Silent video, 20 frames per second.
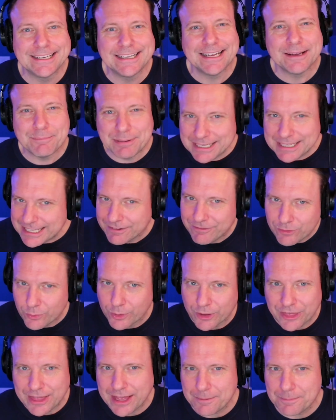But even
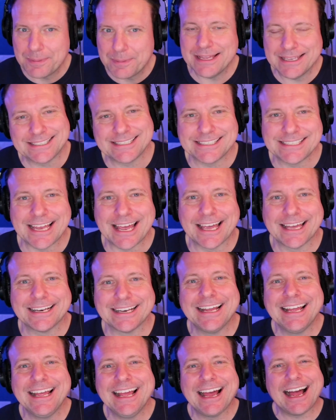with that being said,
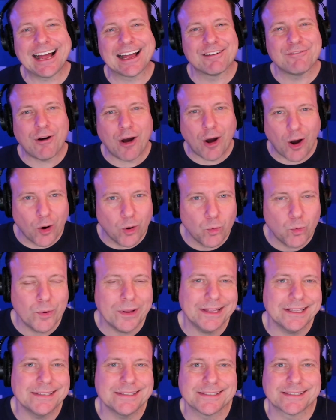I've
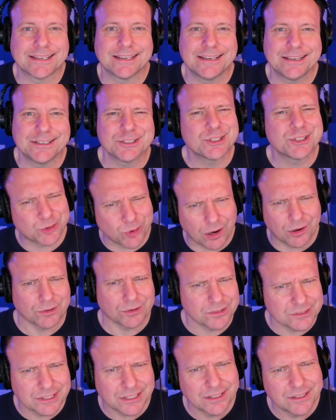always
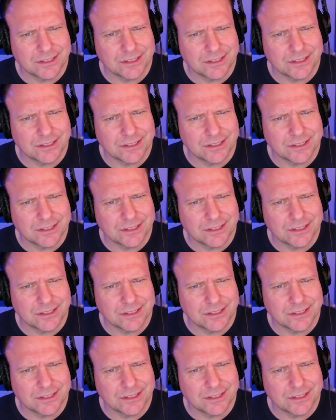struggled